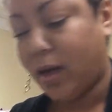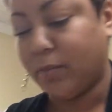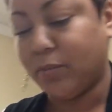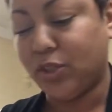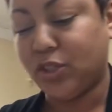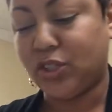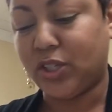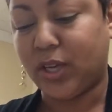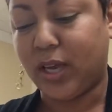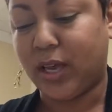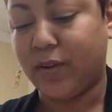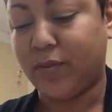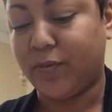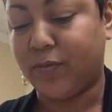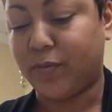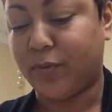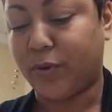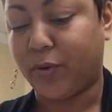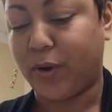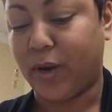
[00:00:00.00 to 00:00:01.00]
just to kind
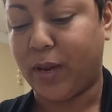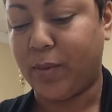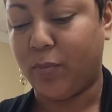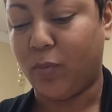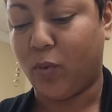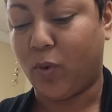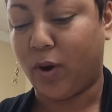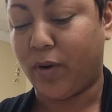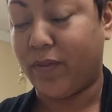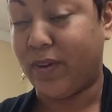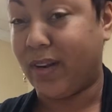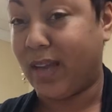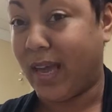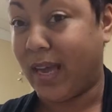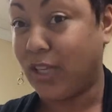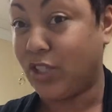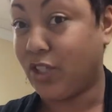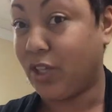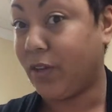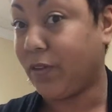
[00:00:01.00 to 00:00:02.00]
of create more of an
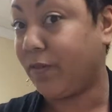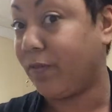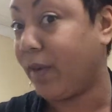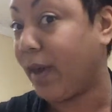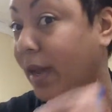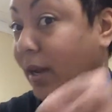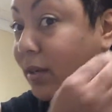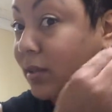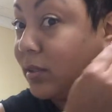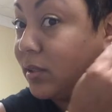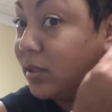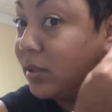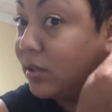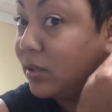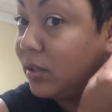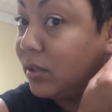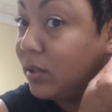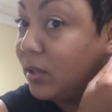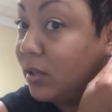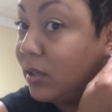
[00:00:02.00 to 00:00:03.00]
edgy effect,
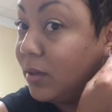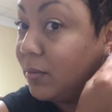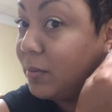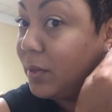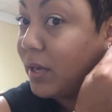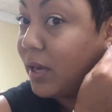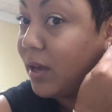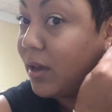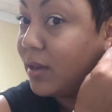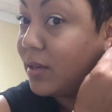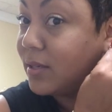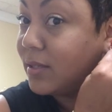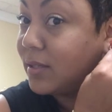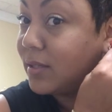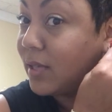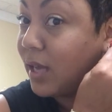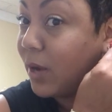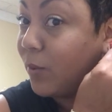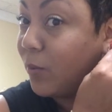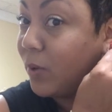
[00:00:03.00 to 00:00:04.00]

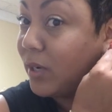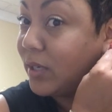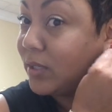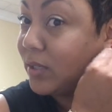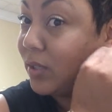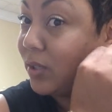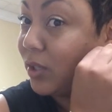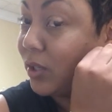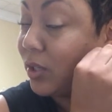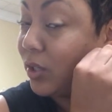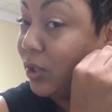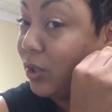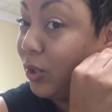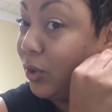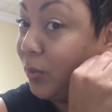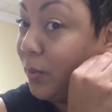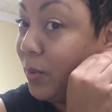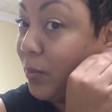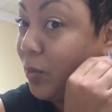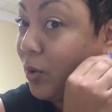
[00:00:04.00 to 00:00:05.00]
because I want it to look a
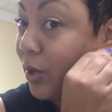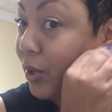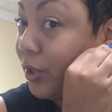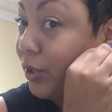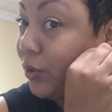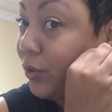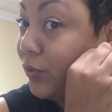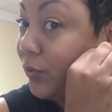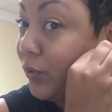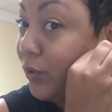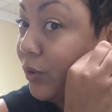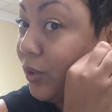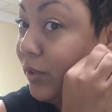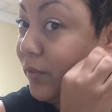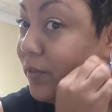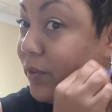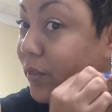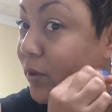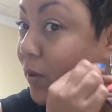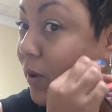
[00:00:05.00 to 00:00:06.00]
little bit more youthful,
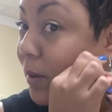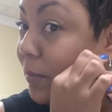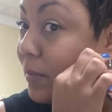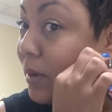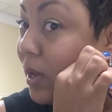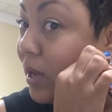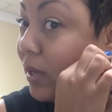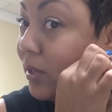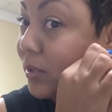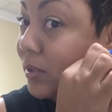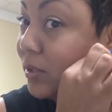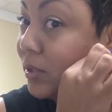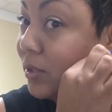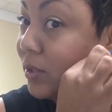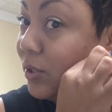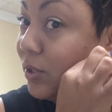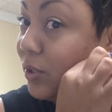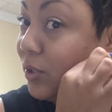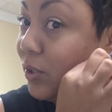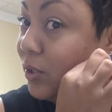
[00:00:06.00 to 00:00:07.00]
even though I'm not
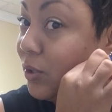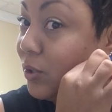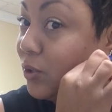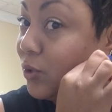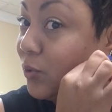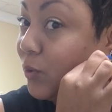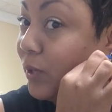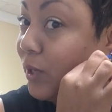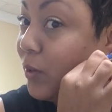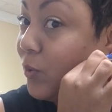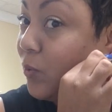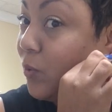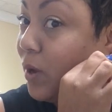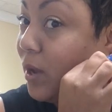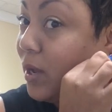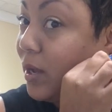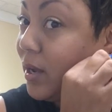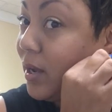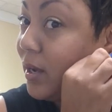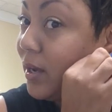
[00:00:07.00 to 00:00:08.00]

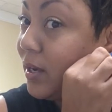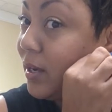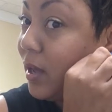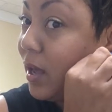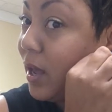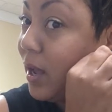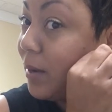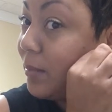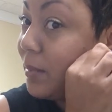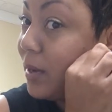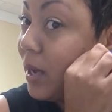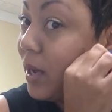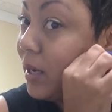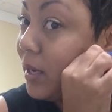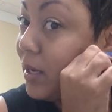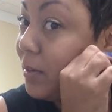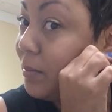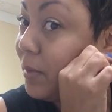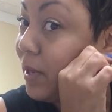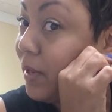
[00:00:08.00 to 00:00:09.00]
21, I'm not
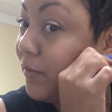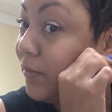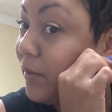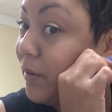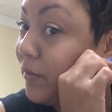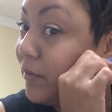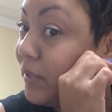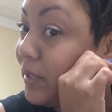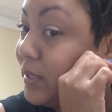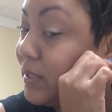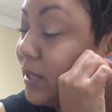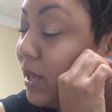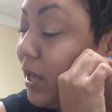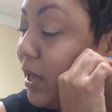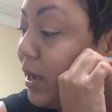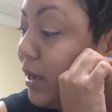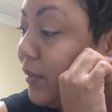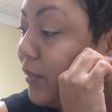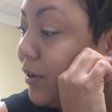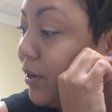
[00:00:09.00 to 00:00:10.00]
in my 50s
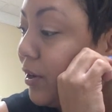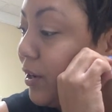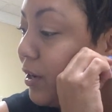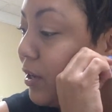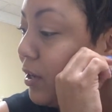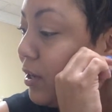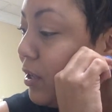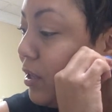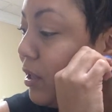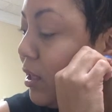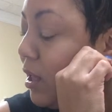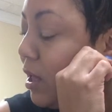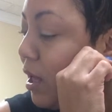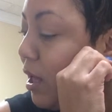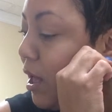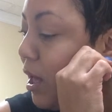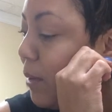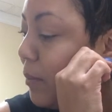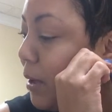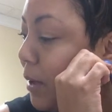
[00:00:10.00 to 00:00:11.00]
either.
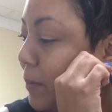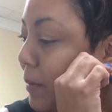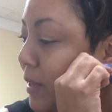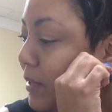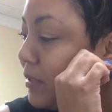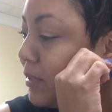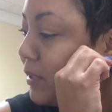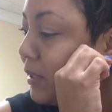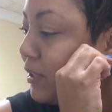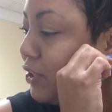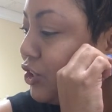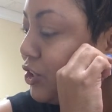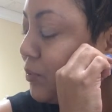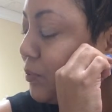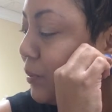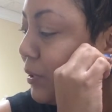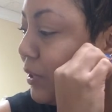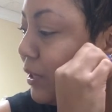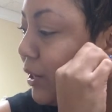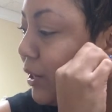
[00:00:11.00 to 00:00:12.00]
I basically just put